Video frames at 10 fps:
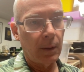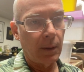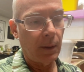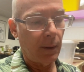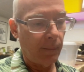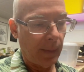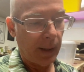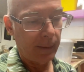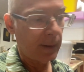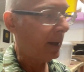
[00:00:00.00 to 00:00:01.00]
um, at
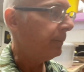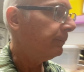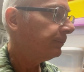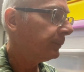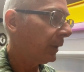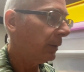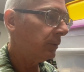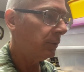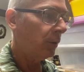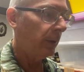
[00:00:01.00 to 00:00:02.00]
a time.
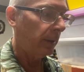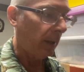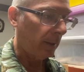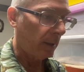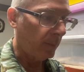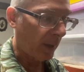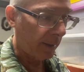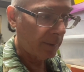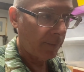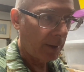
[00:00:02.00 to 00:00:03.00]
So it kind of
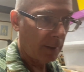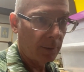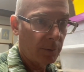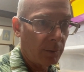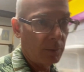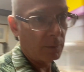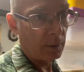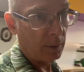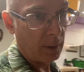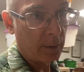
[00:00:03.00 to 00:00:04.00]
combines everything, so you
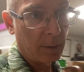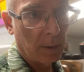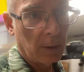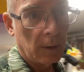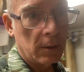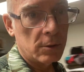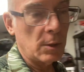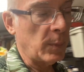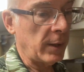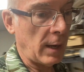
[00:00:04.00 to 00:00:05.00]
can uh,
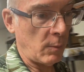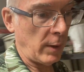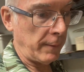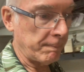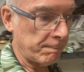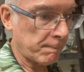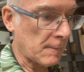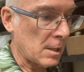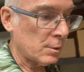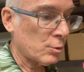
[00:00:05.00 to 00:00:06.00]
ship it that way.
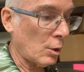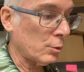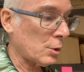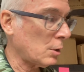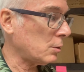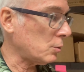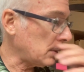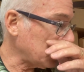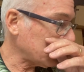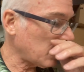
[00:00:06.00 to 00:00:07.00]
So those are the two
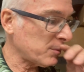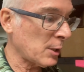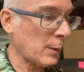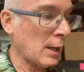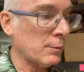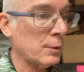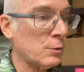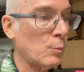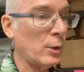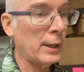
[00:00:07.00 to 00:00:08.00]
things that I'm shipping out
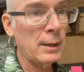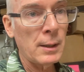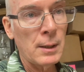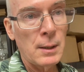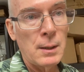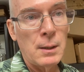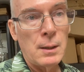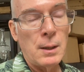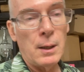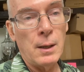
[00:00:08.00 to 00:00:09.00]
this morning,
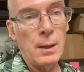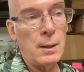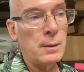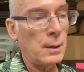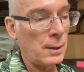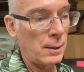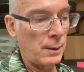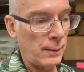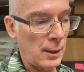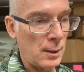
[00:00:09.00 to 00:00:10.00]
and
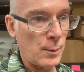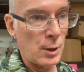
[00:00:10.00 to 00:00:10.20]
then I'm